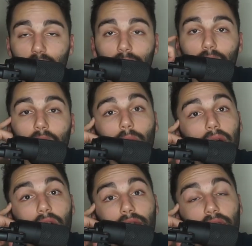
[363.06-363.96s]
Something to be
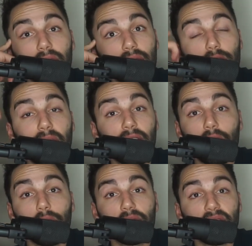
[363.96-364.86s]
aware of. You may not
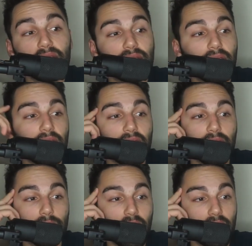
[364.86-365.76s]
notice it. I think
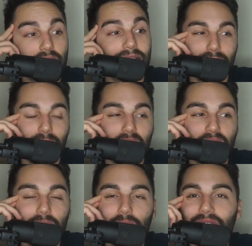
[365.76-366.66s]
I'm kind of maybe
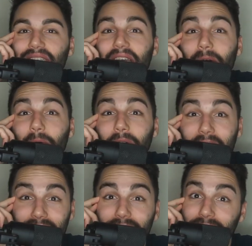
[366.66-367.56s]
too detail
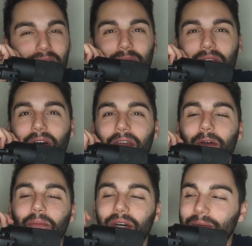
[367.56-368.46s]
oriented with
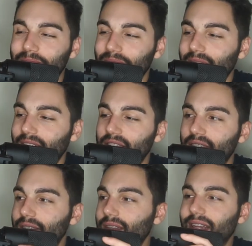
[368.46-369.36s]
audio, but
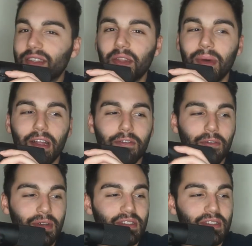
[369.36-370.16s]
that's the microphone